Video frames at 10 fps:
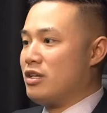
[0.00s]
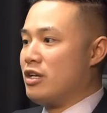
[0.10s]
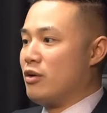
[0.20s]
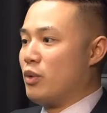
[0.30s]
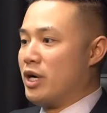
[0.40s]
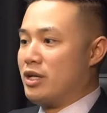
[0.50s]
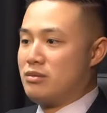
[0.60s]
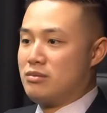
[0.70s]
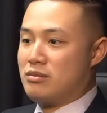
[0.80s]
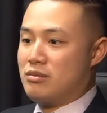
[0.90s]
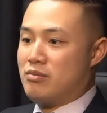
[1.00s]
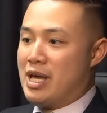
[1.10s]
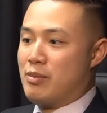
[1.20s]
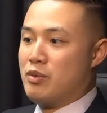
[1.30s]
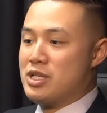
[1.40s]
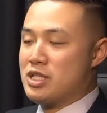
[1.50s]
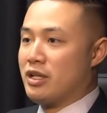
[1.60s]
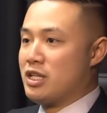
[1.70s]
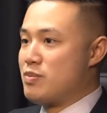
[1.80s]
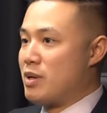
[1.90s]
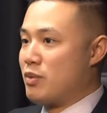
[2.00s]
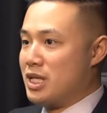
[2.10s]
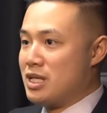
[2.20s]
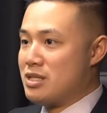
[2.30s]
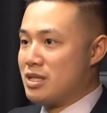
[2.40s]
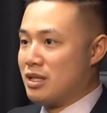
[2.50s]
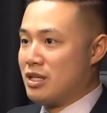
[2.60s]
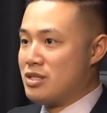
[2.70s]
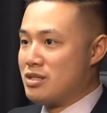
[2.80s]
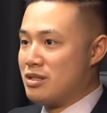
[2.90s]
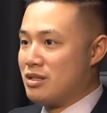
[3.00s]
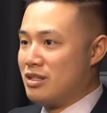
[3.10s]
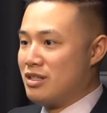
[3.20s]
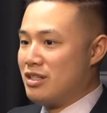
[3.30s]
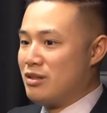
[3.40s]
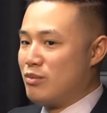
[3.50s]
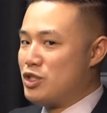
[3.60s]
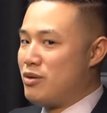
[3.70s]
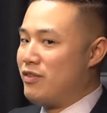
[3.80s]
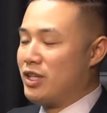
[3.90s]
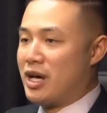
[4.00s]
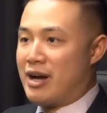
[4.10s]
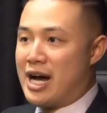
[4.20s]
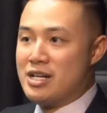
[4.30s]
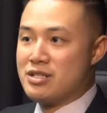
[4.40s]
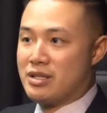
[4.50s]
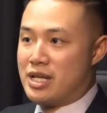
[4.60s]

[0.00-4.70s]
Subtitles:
know what, maybe we saw this, maybe we didn't see this. But you have a lot of eyes on that